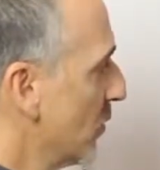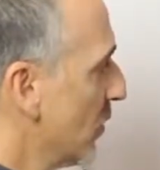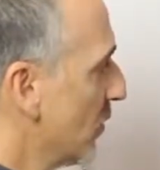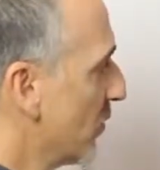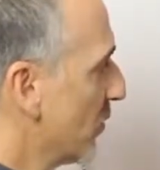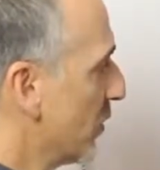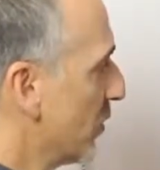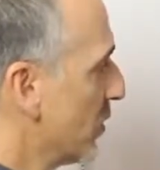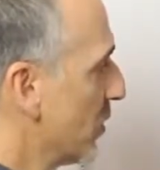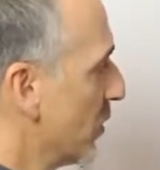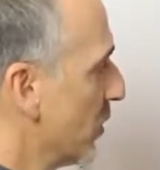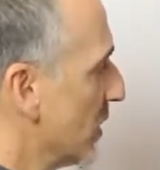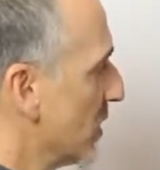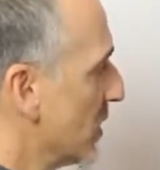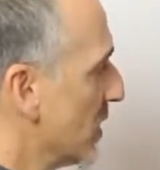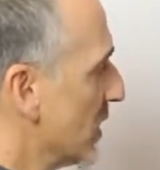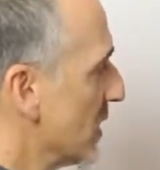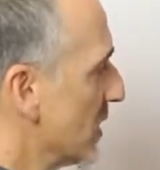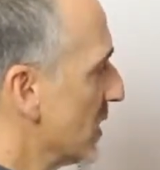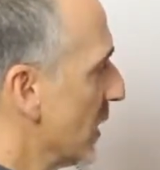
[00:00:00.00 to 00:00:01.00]
we refer to
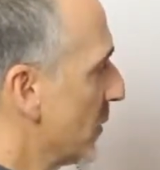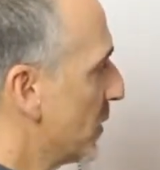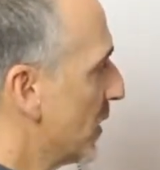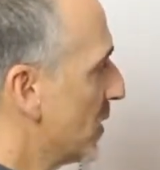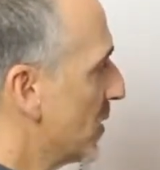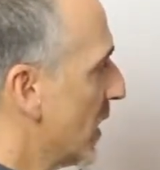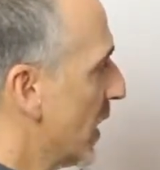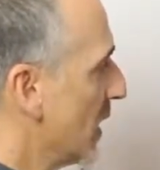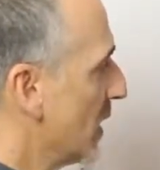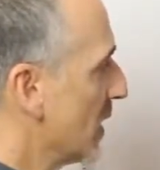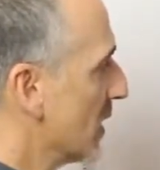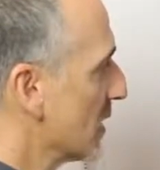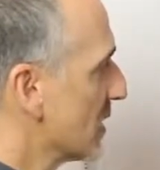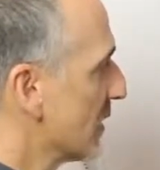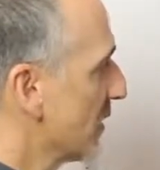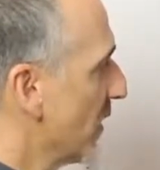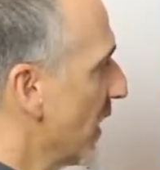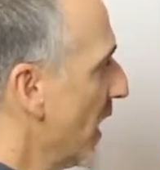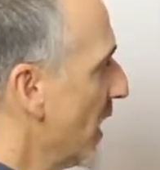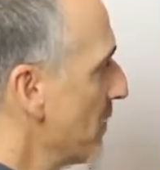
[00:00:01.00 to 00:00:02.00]
as the
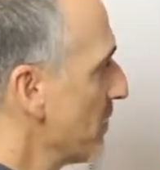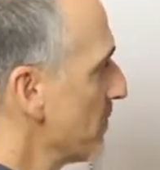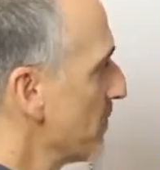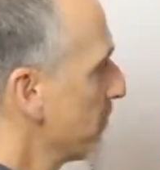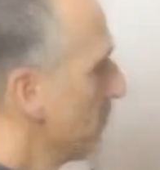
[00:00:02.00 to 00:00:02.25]
subcutaneous fat.